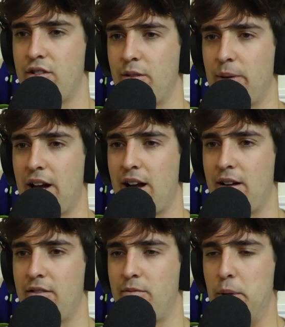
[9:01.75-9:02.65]
So we are
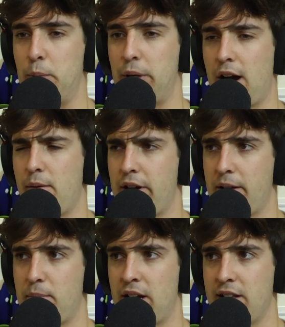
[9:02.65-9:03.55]

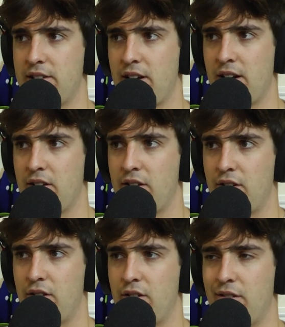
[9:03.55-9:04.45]
wearing pants now?
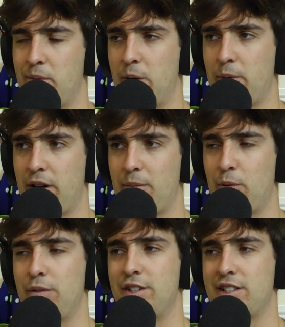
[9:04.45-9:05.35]
Well, we're not wearing, but
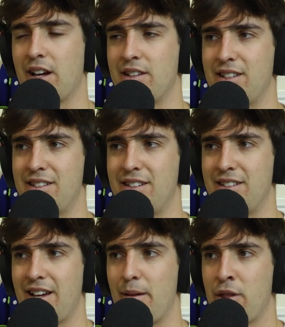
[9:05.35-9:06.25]
we've discussed this in
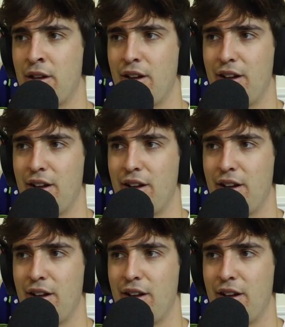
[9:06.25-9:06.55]
depth.